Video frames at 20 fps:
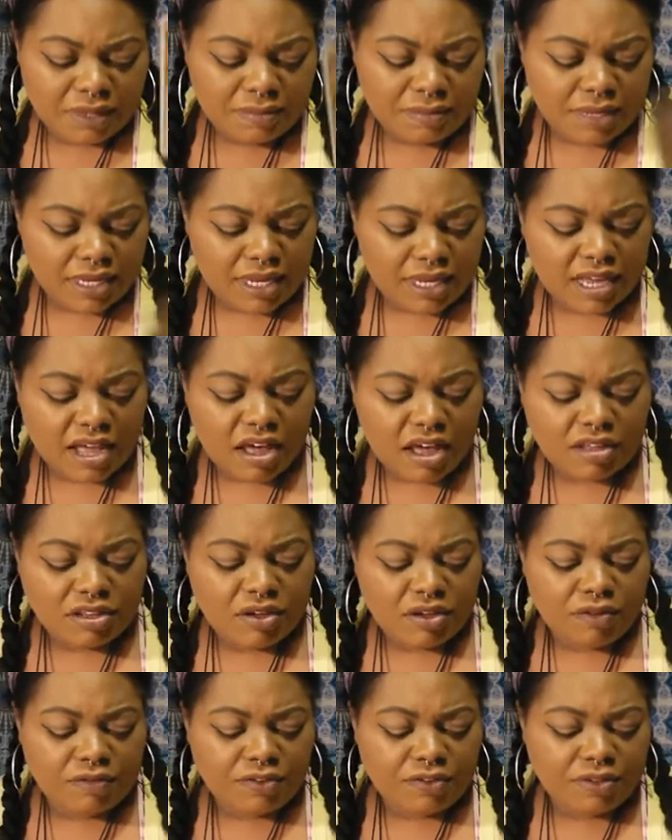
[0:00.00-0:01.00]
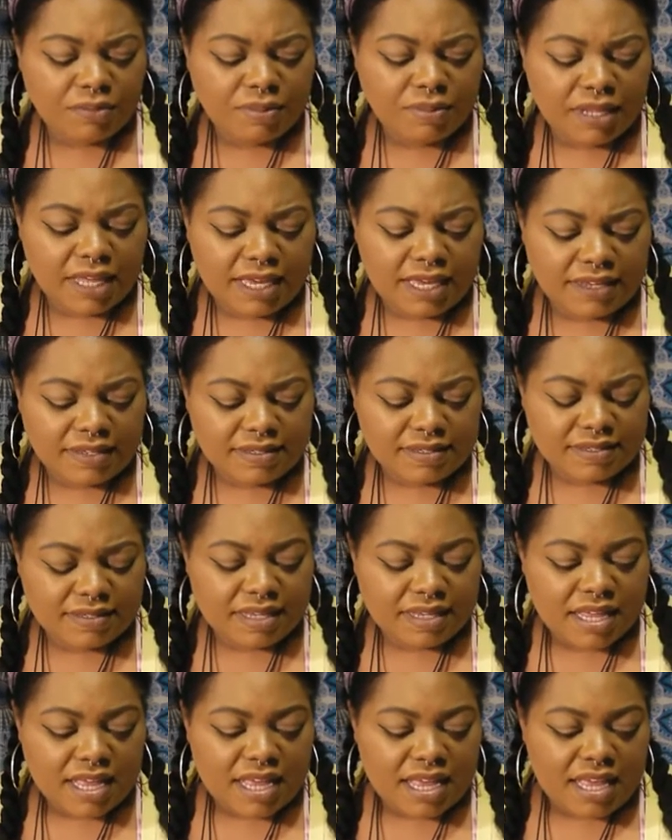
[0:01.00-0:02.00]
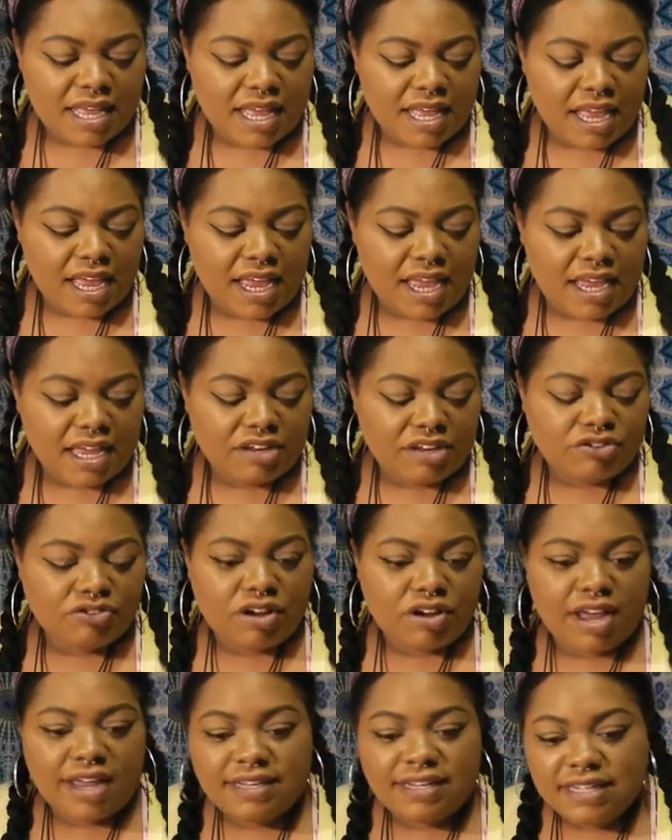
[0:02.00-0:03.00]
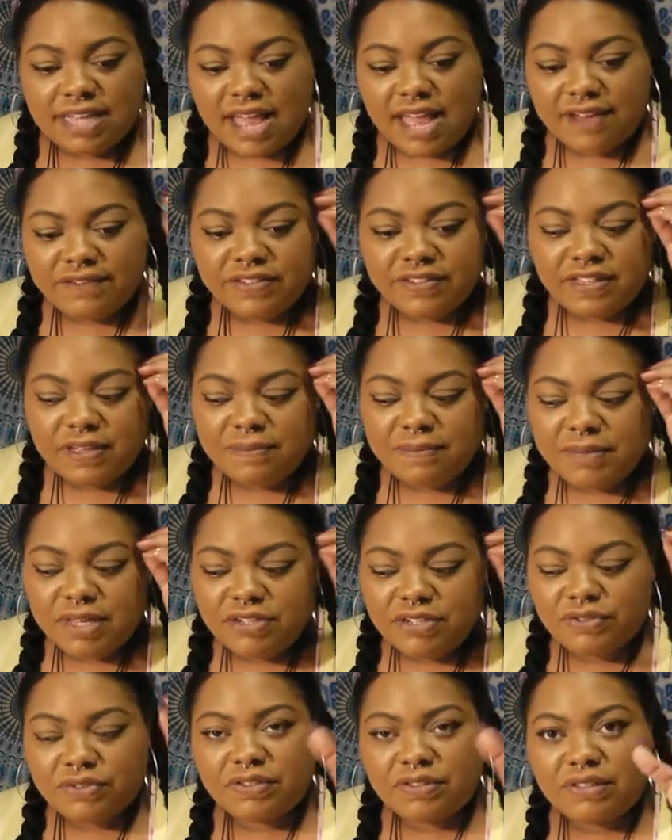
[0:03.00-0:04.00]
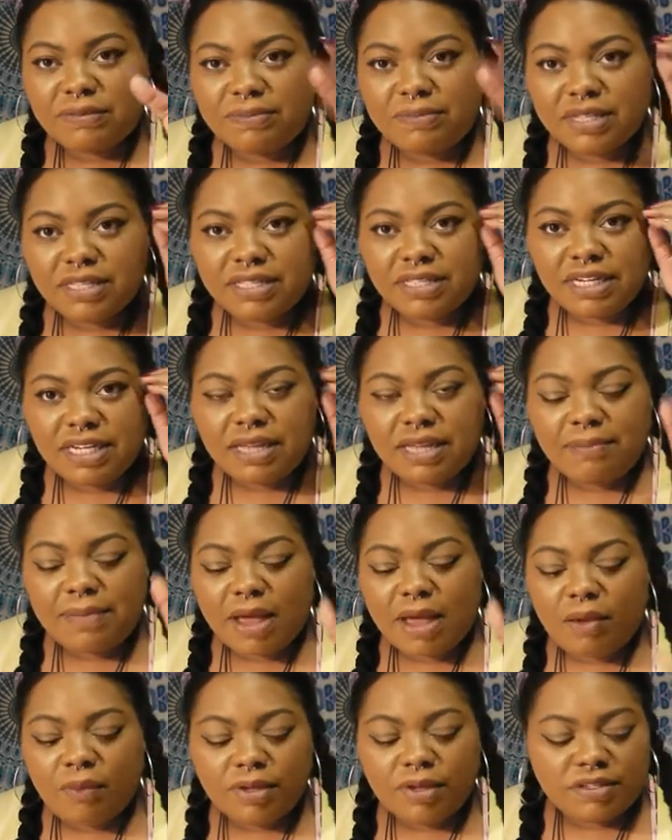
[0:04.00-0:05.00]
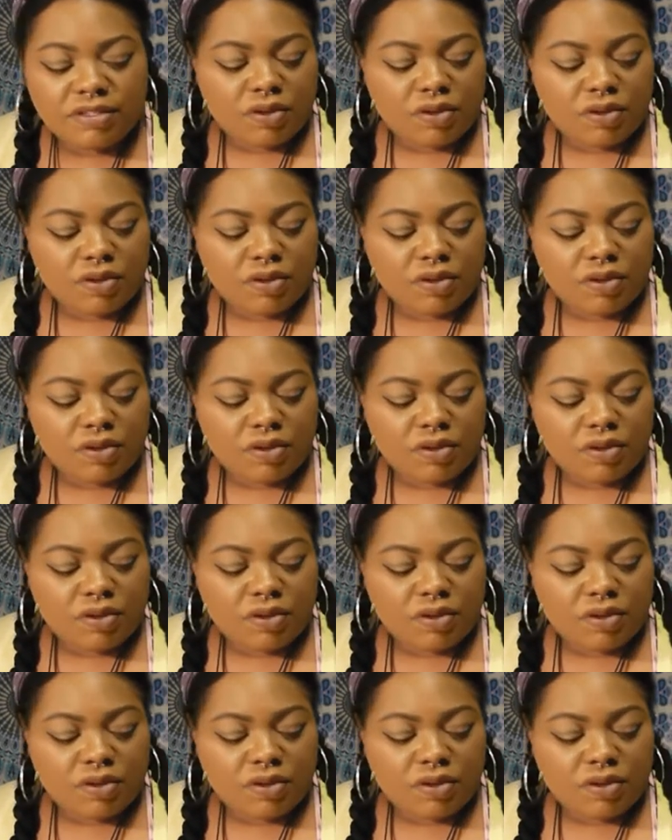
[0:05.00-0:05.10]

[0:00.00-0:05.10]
being all over the place and trying to have some mental stability about what's